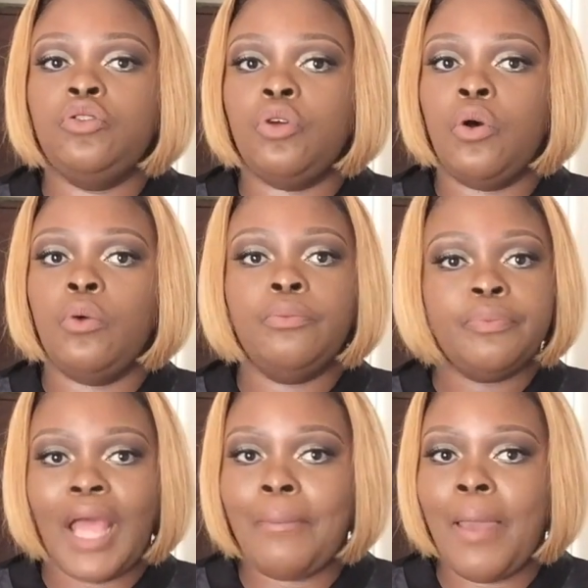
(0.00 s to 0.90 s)
So
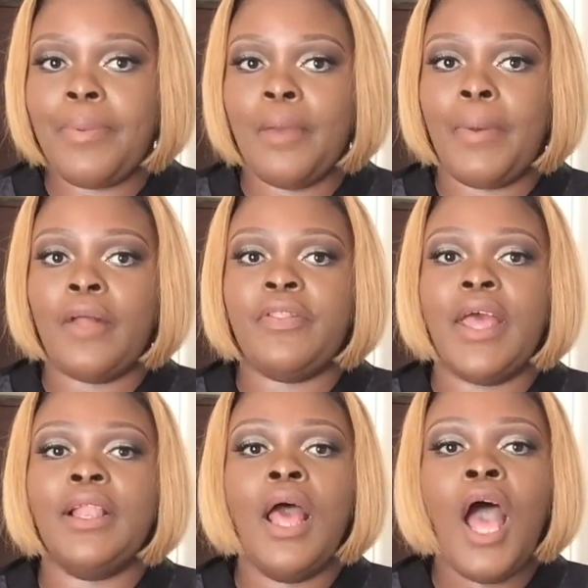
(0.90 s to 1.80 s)
I'm happy about
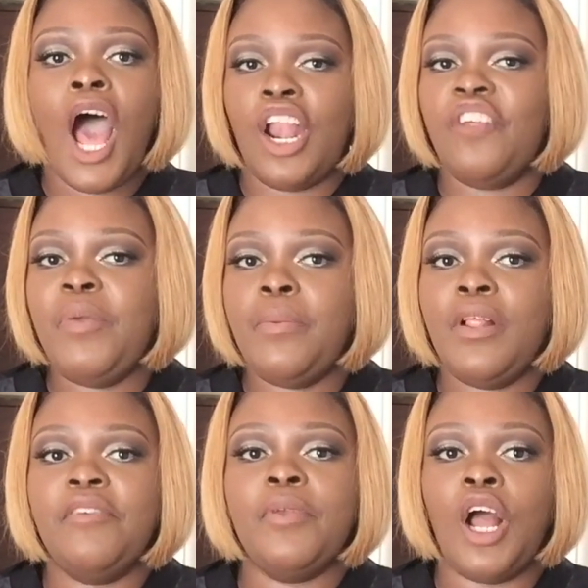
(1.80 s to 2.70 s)
that. A lot of
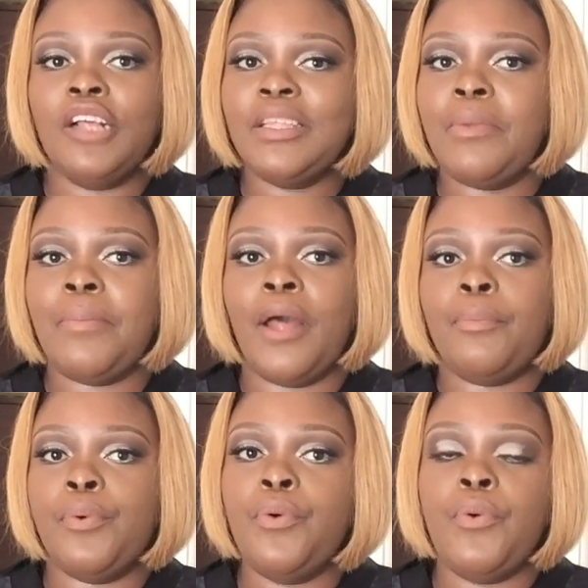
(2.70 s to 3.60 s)
people have been asking me
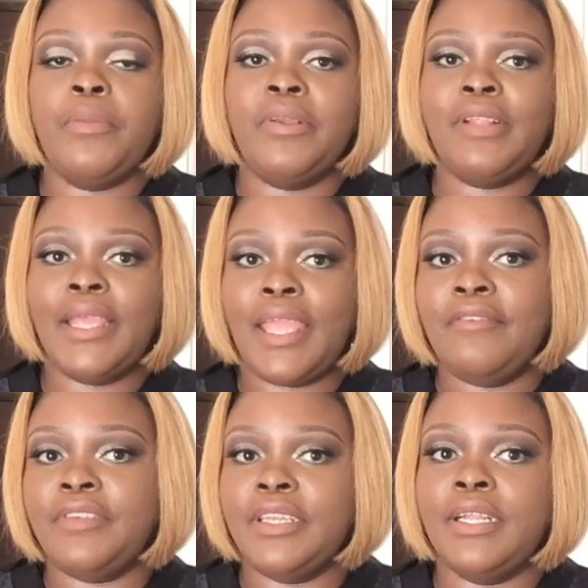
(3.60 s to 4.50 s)
about Boohoo. As much as I
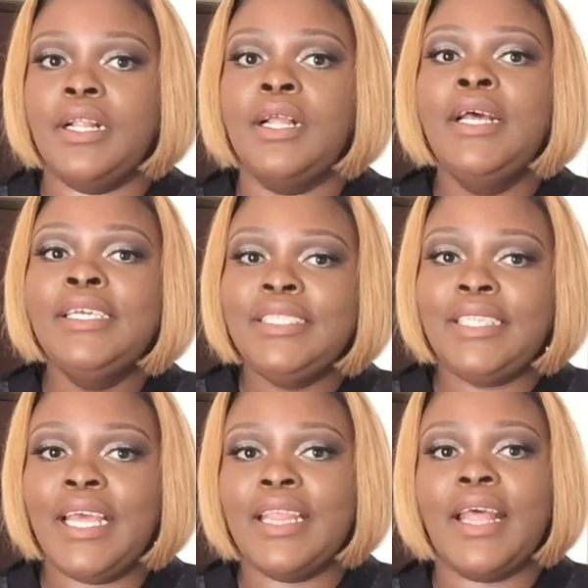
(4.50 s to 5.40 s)
gave detail
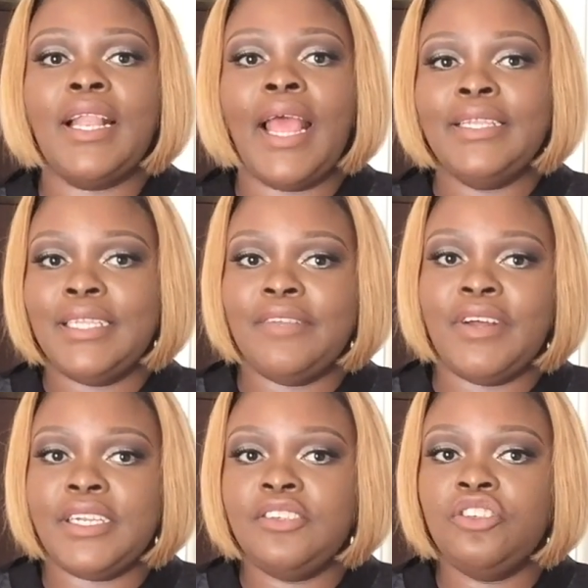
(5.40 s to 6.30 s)
saying that I
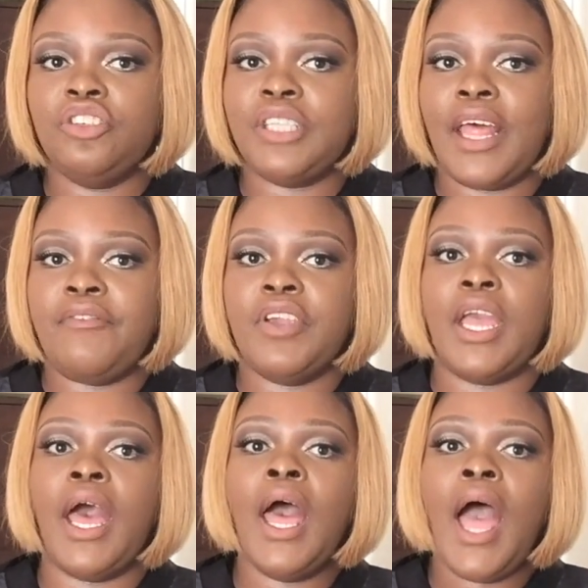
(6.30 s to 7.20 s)
delivered Risha to South
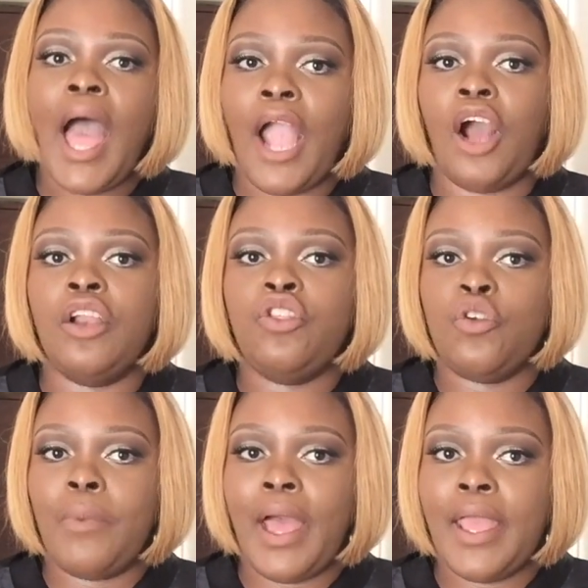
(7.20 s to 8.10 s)
Africa, I got it
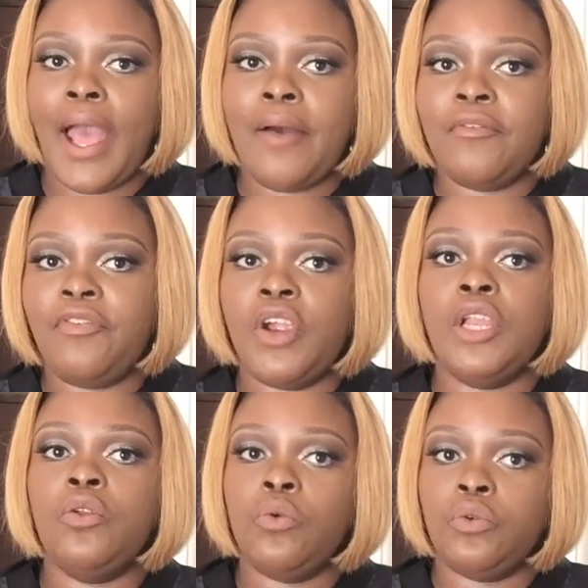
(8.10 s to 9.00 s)
through my
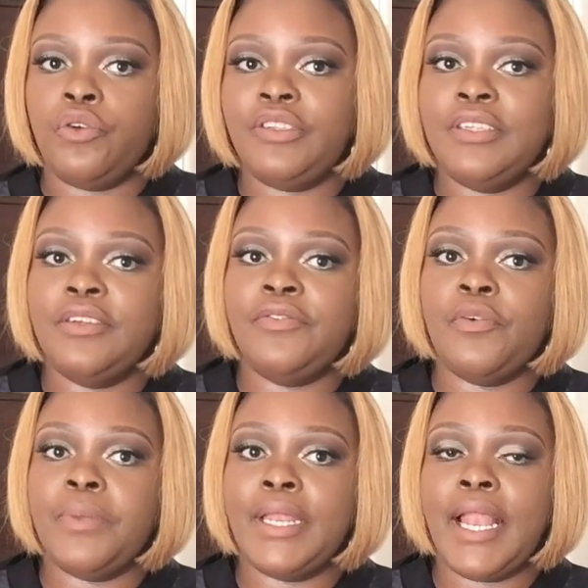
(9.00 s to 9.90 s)
friend who received it
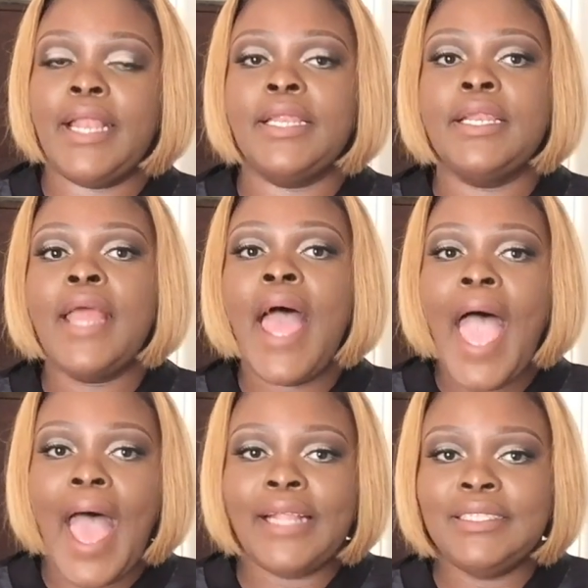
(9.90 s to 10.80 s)
for me in London
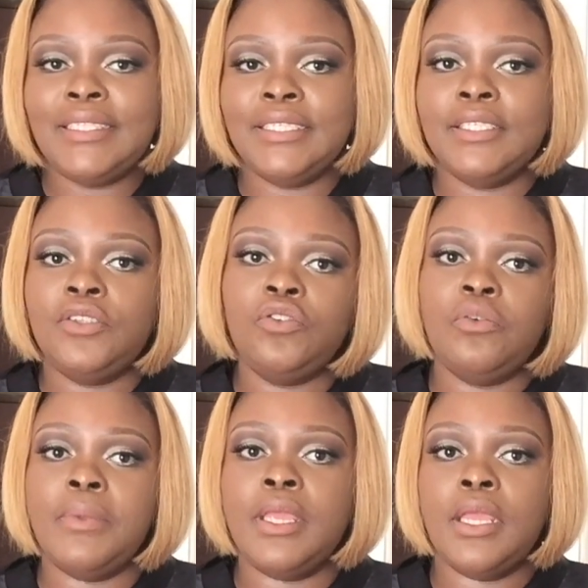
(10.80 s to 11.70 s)
and sent it
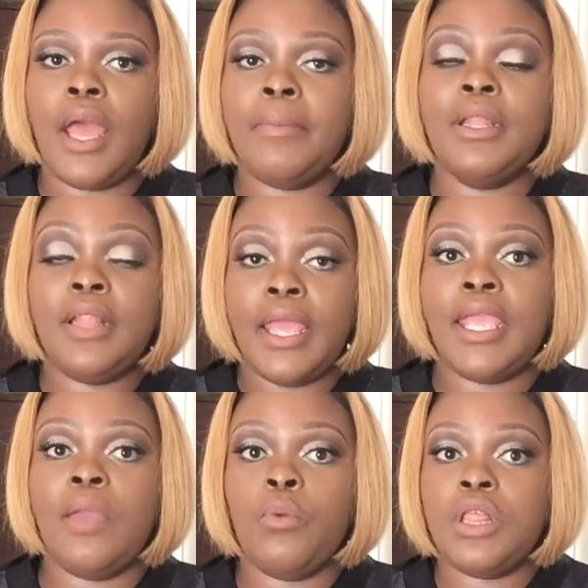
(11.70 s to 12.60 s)
to me. I mean, they
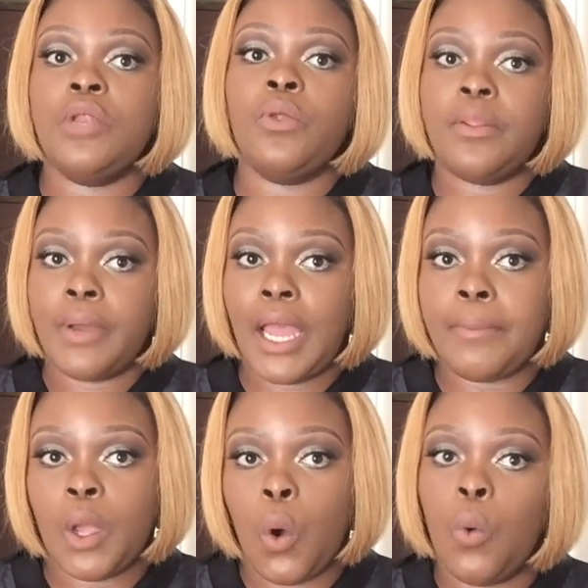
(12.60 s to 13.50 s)
came with it when they were
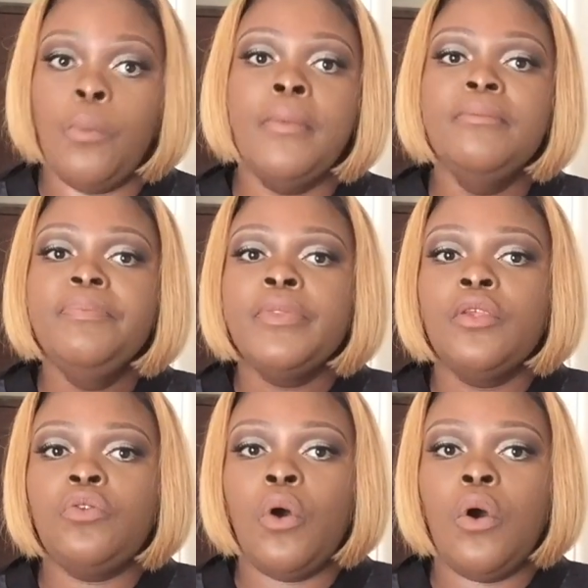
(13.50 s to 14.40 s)
coming home.
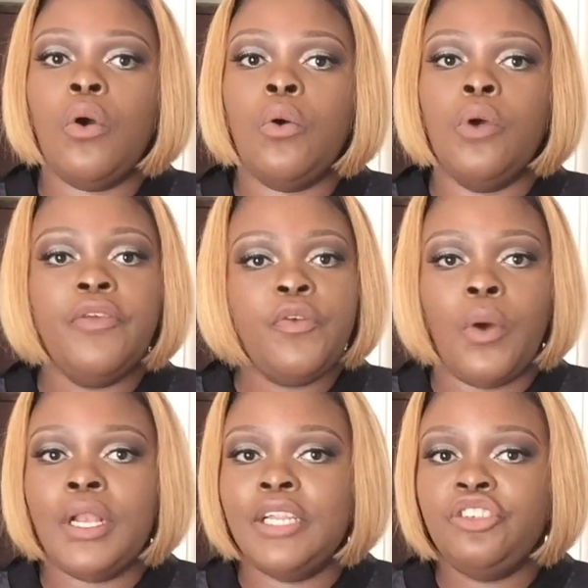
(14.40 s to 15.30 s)
So if you
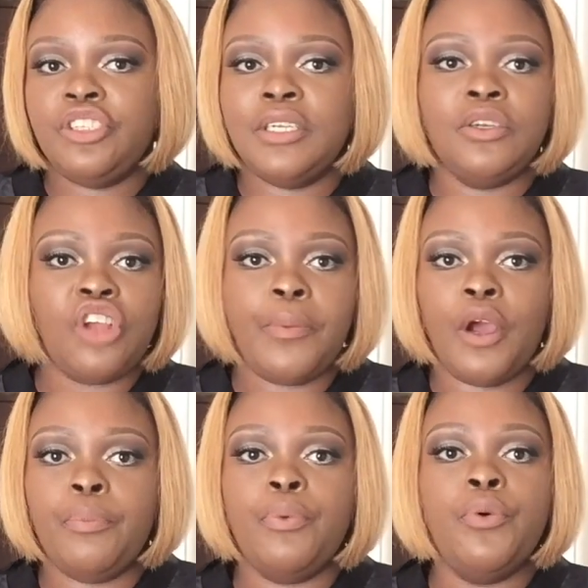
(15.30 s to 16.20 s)
aren't interested in
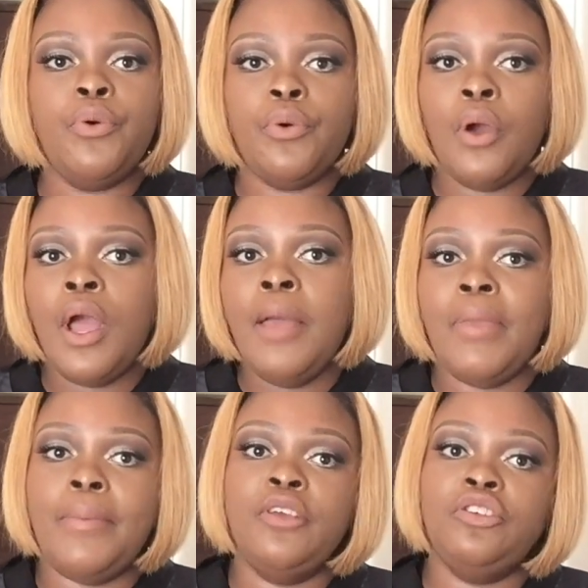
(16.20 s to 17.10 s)
shopping on Boohoo,
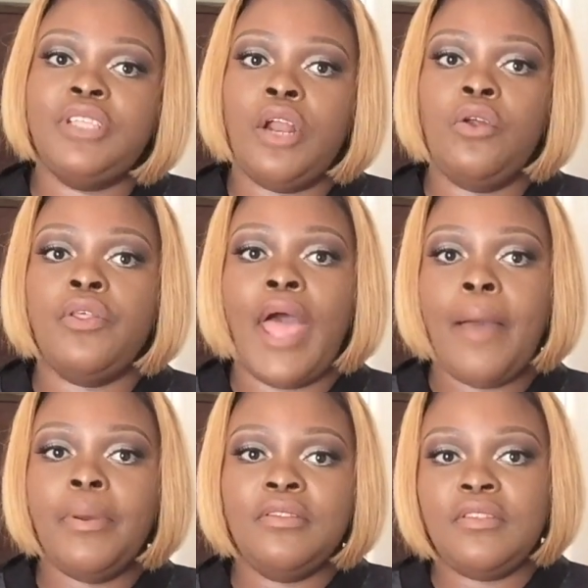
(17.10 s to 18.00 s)
maybe you should download the
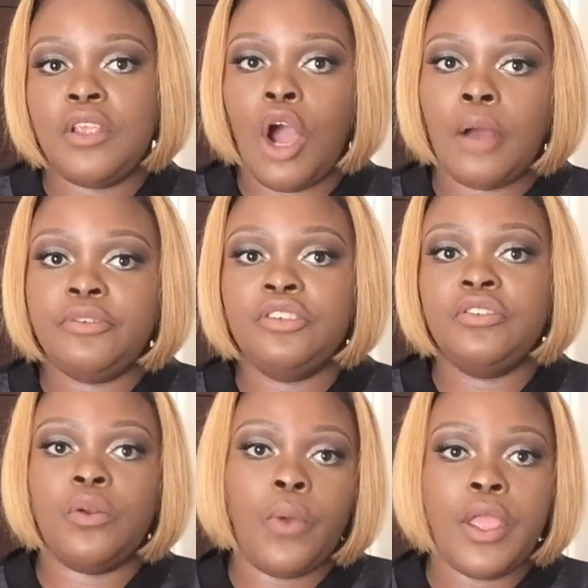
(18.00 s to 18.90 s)
app and see your
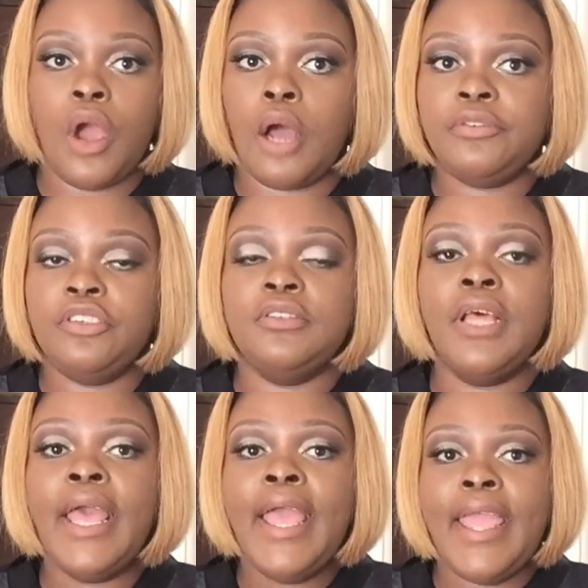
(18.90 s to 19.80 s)
options and weigh your
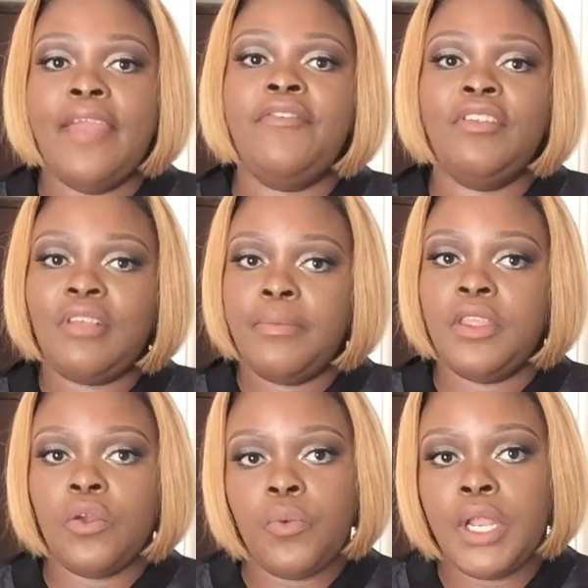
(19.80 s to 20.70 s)
options if it's
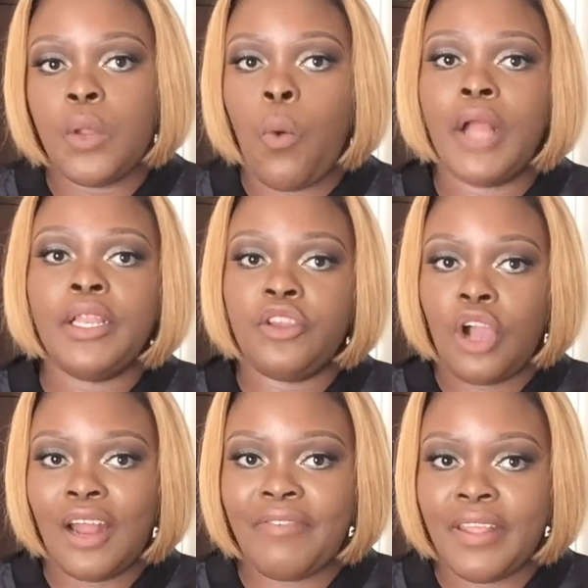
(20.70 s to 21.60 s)
something you really want and you
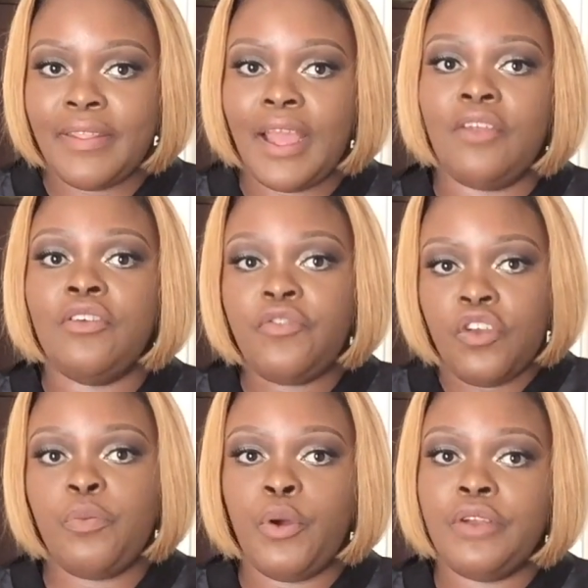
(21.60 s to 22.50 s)
can't find in the country.
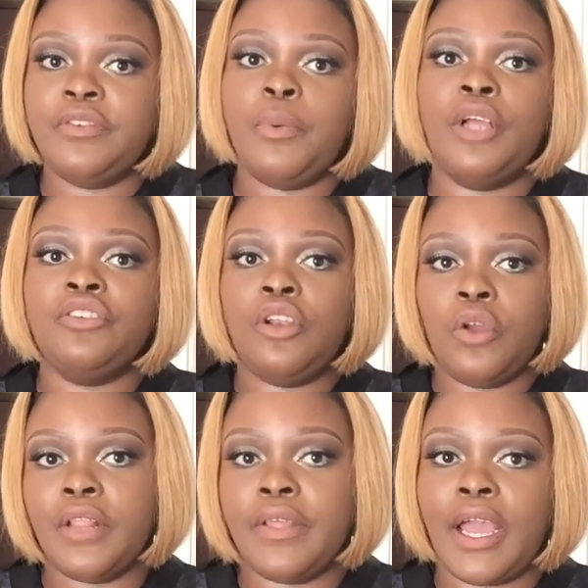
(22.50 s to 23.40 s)
First point of departure,
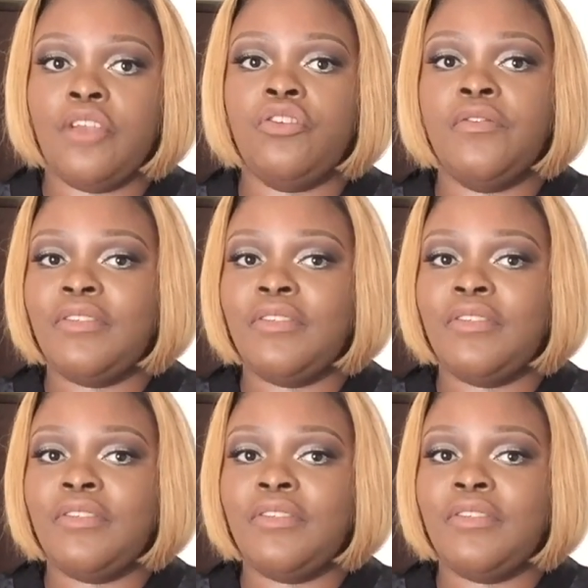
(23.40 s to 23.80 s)
look in the country.